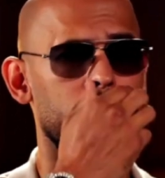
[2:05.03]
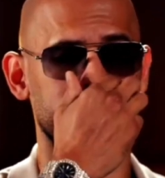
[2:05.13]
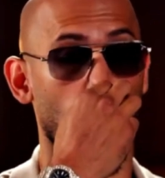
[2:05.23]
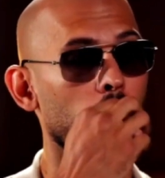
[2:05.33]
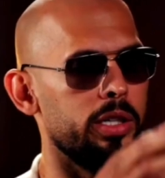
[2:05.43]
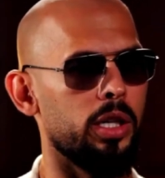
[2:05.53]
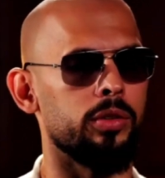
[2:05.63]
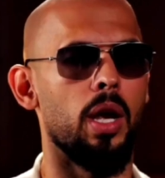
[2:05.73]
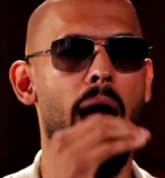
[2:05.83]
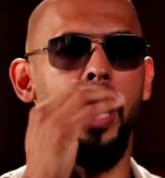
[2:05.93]
That's all he does.
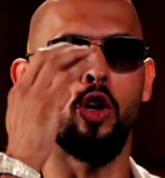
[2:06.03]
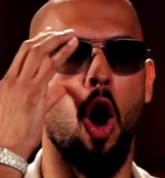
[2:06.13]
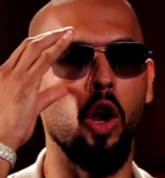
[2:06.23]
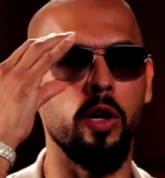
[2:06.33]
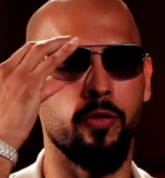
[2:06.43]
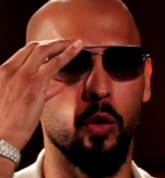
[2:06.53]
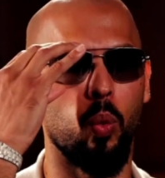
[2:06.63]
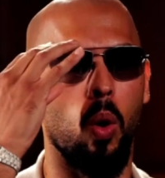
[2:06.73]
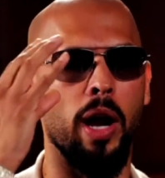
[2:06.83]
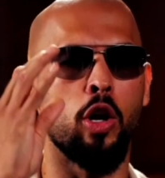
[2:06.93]
And calling for
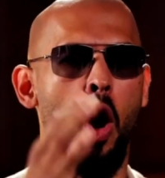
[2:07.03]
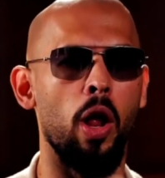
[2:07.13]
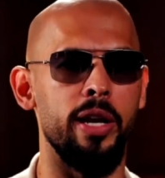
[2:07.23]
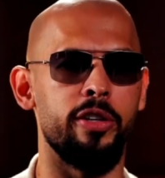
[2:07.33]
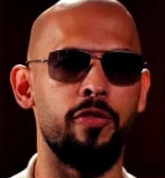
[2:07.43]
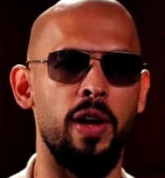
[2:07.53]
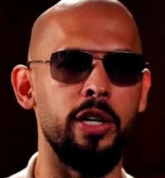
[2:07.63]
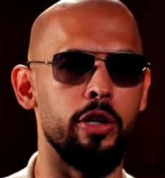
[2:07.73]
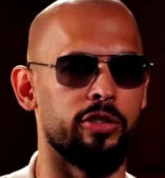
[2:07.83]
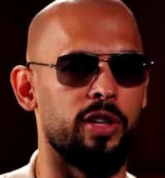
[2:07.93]
war and
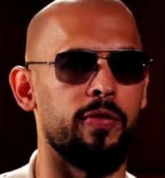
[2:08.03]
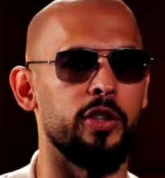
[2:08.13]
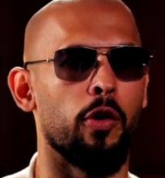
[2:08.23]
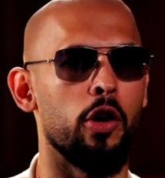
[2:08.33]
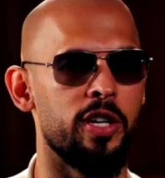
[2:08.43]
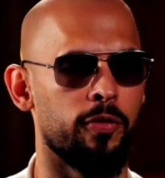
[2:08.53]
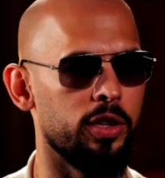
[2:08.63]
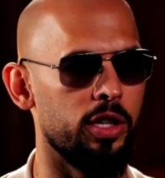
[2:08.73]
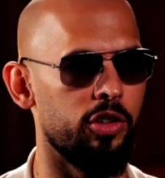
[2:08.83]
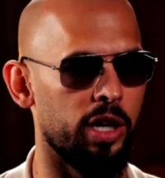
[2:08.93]
defending yourself is very
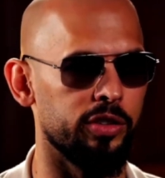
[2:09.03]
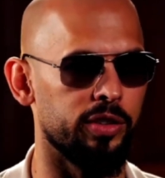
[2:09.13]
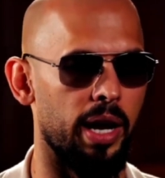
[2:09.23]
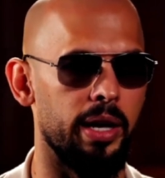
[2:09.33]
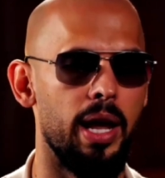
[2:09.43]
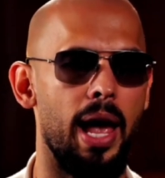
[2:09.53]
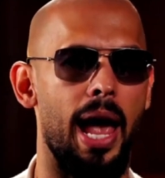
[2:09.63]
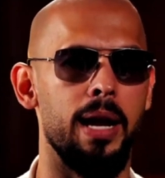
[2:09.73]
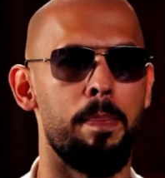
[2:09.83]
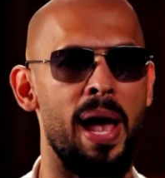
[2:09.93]
different than genocide.
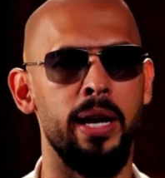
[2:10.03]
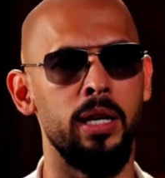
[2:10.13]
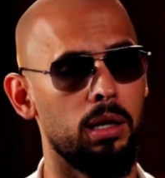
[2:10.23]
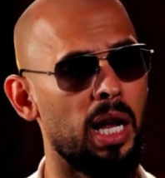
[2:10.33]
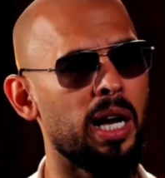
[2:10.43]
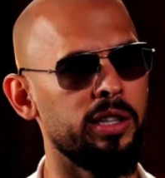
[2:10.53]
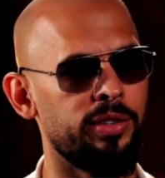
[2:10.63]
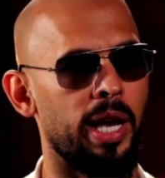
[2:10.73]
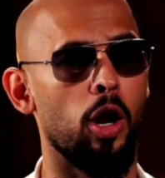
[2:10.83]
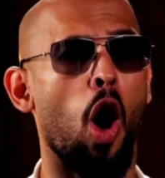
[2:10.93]
And Ben, like I
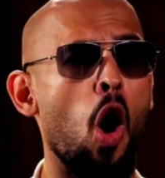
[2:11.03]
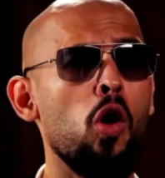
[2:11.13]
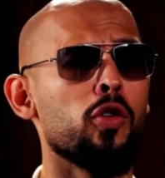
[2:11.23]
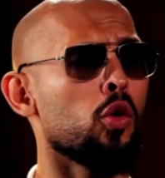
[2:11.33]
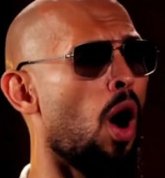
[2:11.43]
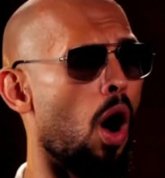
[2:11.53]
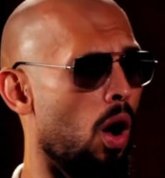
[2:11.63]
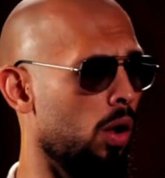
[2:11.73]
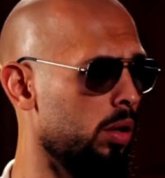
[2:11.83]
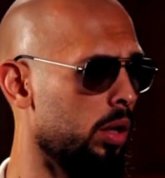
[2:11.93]
said,
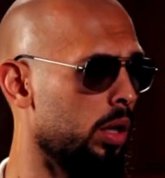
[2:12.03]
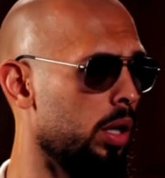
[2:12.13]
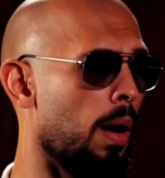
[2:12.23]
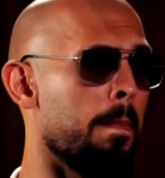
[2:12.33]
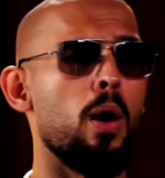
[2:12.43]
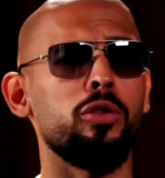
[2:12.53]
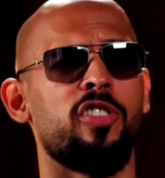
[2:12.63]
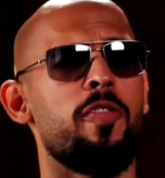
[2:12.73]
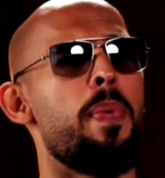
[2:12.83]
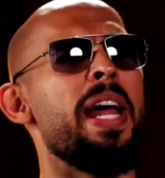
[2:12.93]
overall, most
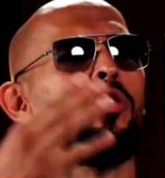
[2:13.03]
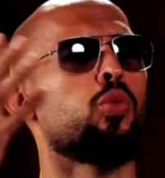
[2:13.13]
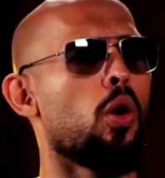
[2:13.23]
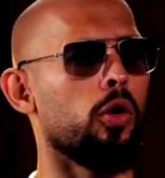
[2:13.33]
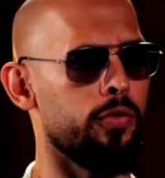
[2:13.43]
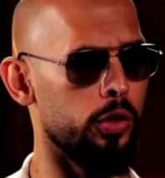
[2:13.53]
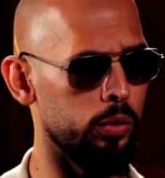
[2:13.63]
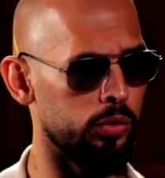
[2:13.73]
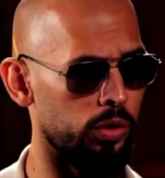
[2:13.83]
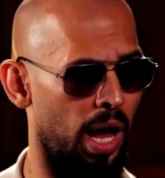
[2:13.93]
of Ben's
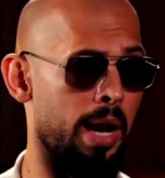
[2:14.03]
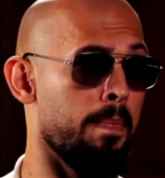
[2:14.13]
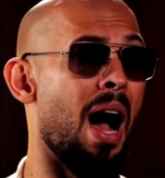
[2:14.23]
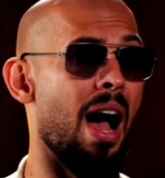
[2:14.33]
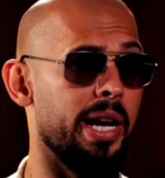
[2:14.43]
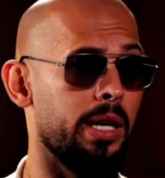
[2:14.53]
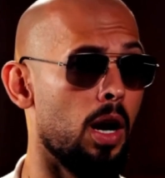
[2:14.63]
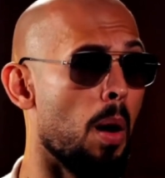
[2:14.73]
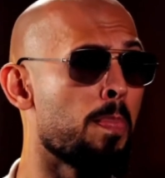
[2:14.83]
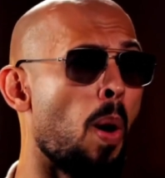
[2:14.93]
worldviews and mine
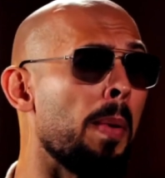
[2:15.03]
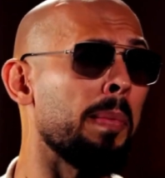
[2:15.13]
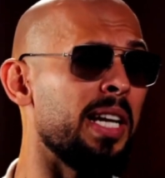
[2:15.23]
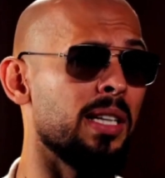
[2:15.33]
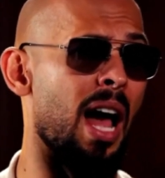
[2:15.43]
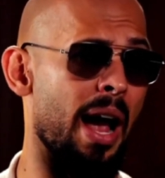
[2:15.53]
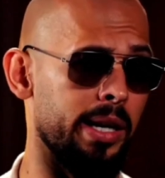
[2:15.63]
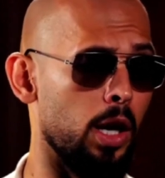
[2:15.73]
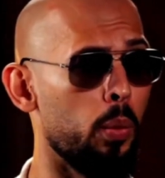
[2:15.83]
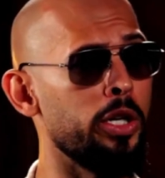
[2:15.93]
probably align.
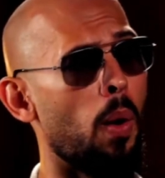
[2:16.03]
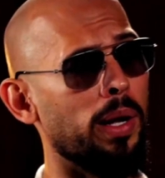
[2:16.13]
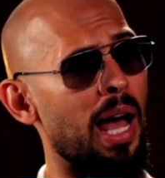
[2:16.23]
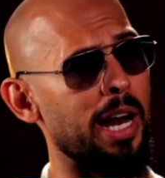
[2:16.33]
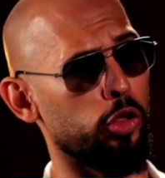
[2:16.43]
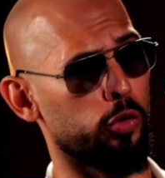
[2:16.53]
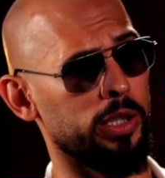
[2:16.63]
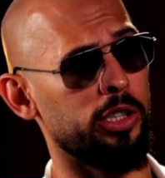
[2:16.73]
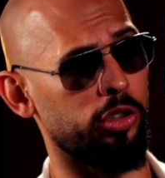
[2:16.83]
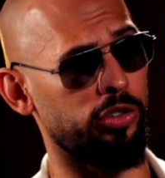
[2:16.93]
We don't align on the
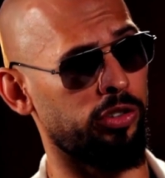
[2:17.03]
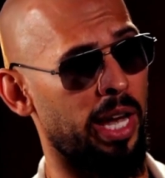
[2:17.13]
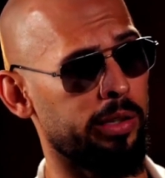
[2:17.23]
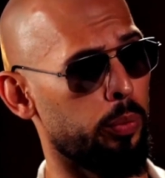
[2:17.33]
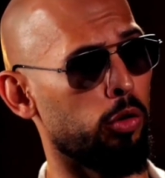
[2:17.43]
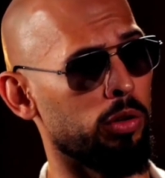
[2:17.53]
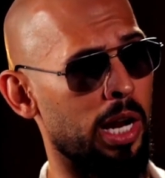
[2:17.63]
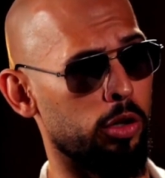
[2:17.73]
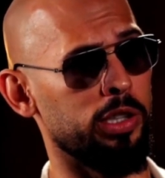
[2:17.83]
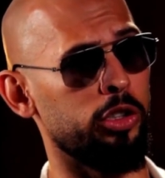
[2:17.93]
religious sect, we don't rely
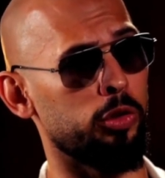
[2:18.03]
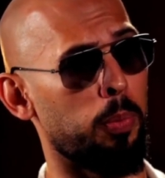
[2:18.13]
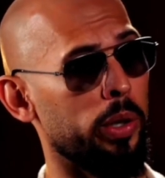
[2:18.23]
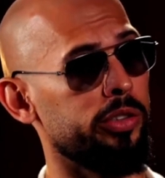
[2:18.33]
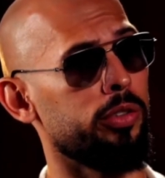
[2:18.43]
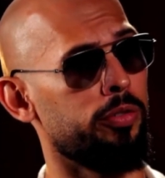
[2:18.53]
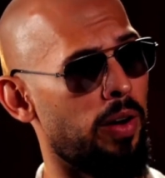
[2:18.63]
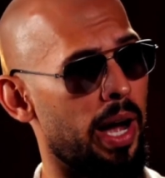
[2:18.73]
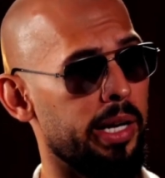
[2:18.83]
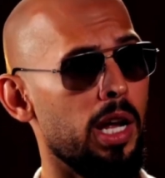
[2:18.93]
on the religious points,
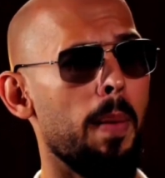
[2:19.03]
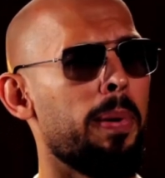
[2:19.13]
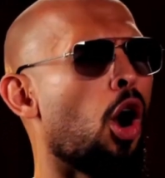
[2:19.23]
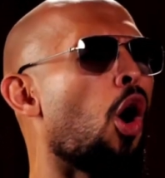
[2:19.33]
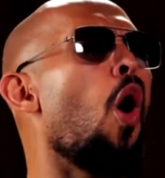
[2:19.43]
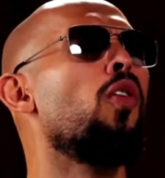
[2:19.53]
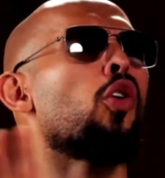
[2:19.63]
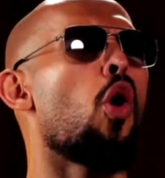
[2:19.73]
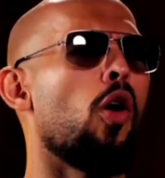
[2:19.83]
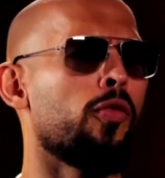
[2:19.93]
fine. But our
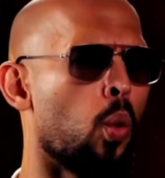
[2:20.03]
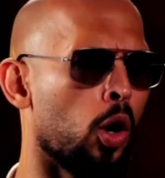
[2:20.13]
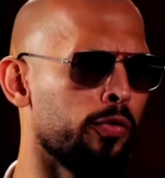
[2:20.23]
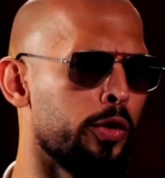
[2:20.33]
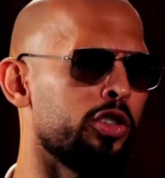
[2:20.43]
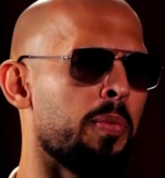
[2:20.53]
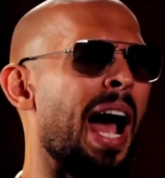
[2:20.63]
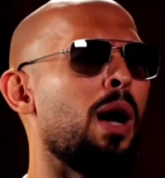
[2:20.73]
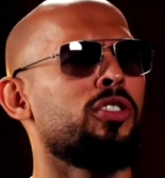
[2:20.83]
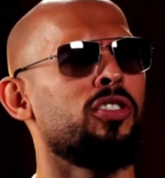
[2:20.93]
overall worldviews about
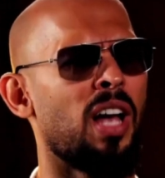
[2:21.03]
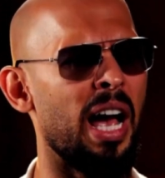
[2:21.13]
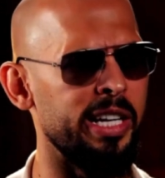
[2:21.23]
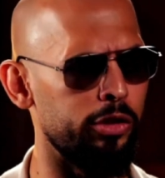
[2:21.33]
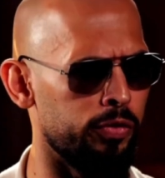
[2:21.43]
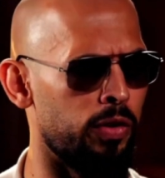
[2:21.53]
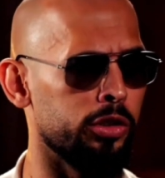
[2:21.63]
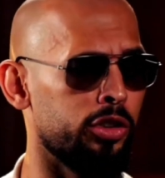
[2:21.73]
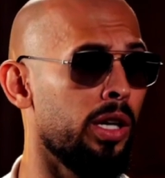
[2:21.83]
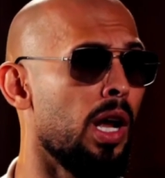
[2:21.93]
how society should
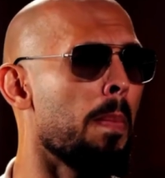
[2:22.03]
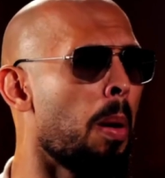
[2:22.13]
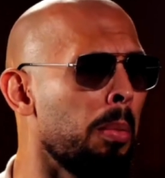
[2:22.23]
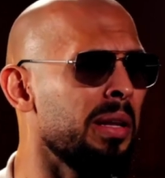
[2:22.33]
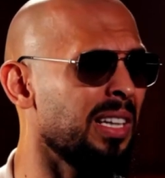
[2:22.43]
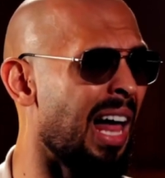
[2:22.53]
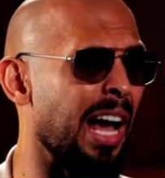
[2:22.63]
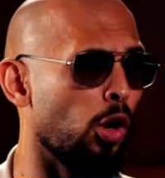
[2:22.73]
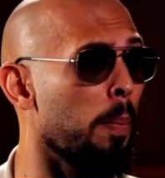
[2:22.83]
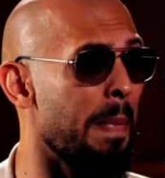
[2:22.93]
function probably
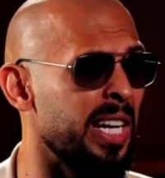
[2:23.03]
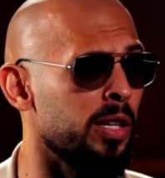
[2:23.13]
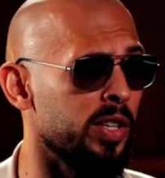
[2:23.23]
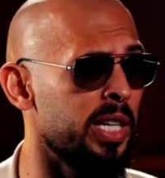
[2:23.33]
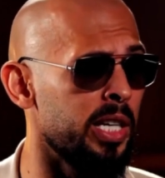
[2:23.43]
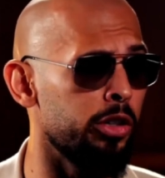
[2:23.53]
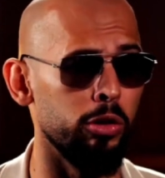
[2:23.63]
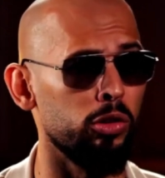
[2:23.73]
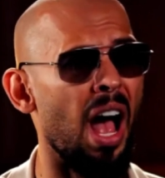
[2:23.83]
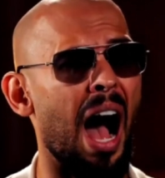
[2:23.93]
align on many of the key
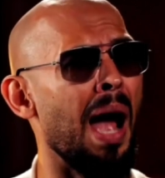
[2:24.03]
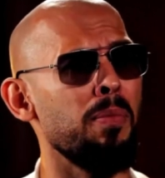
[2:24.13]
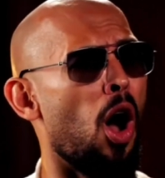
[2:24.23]
issues. I